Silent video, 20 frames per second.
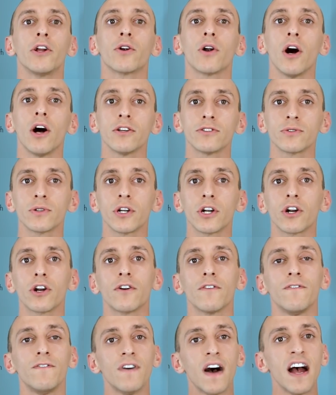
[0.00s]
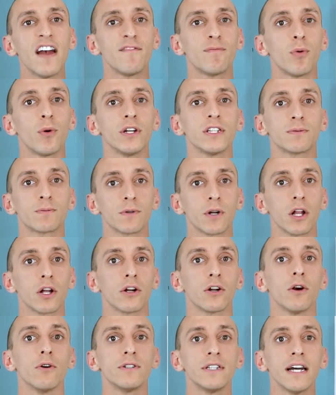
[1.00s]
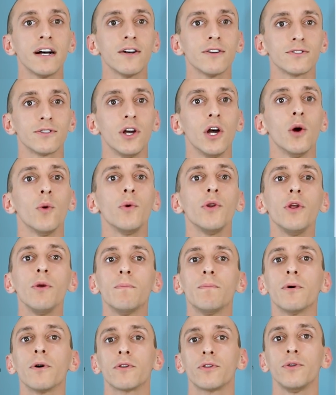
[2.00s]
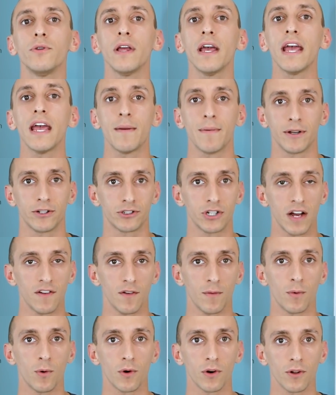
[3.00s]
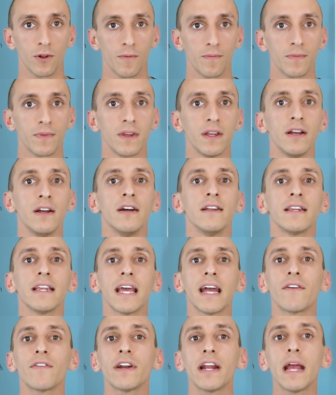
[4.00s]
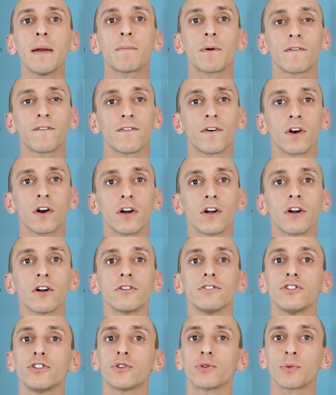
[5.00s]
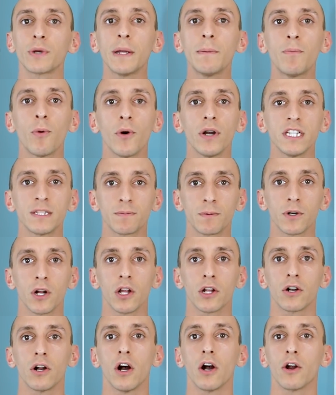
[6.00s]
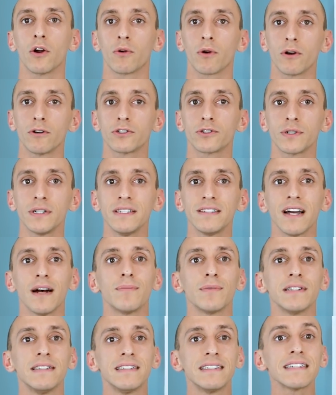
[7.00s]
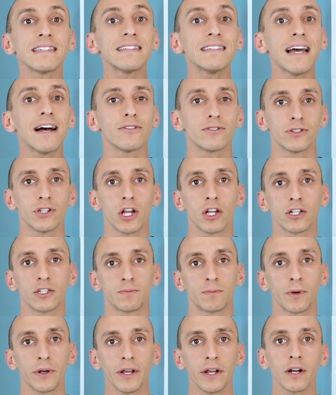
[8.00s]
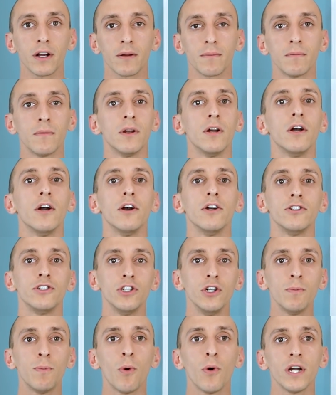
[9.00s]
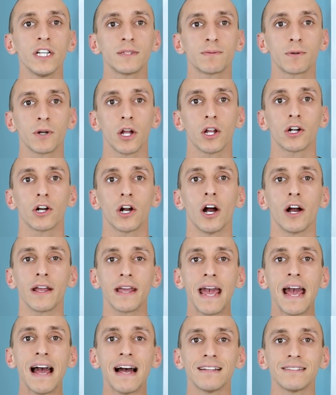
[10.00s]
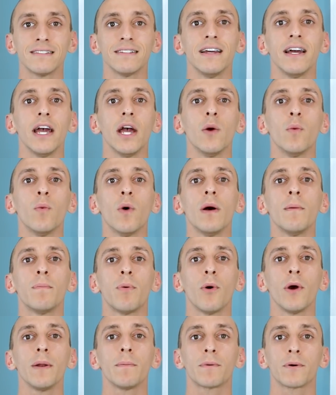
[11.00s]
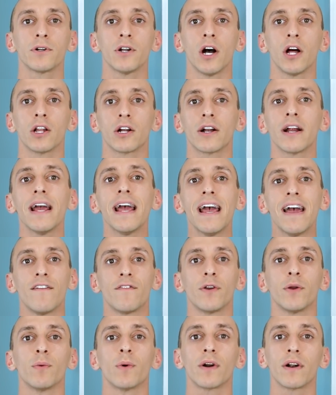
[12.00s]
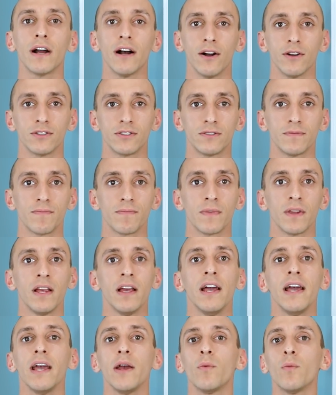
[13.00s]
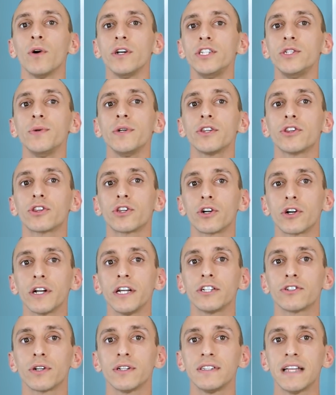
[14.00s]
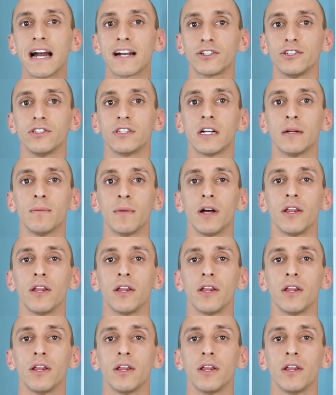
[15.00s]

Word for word: You're also going to earn 5 points per dollar in hotels when you book through the Amex travel portal. The Everyday Preferred earns 3 points per dollar on groceries up to $6,000 per year, 2 points per dollar on gas, and 1 point per dollar everywhere else. And once you hit 30 transactions in a